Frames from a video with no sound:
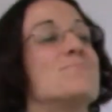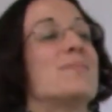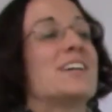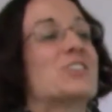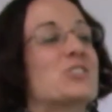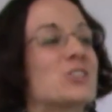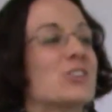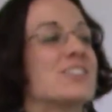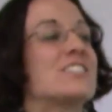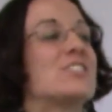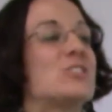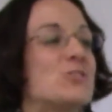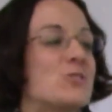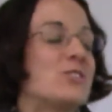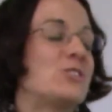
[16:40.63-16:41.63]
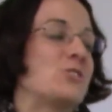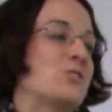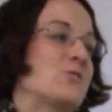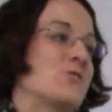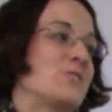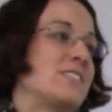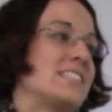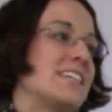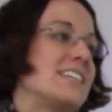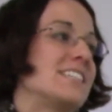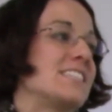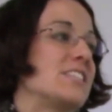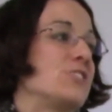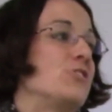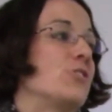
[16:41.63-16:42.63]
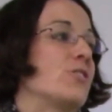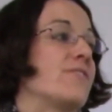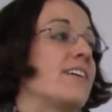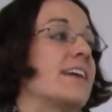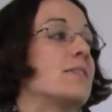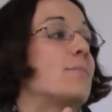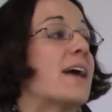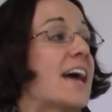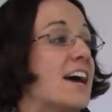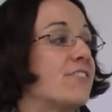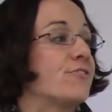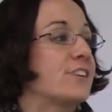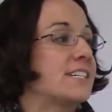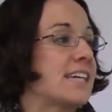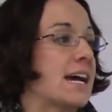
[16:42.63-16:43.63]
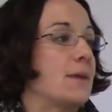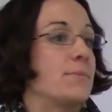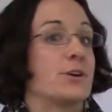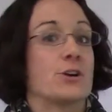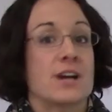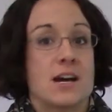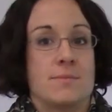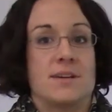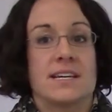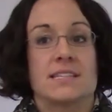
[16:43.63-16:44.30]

make sure as soon as you know those dates that you notify them every time they're coming.